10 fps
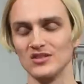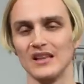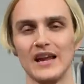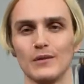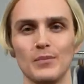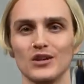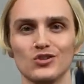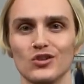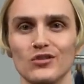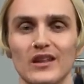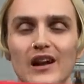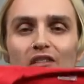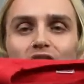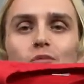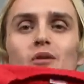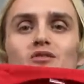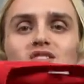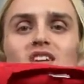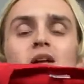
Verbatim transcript: liked picture that I've ever posted.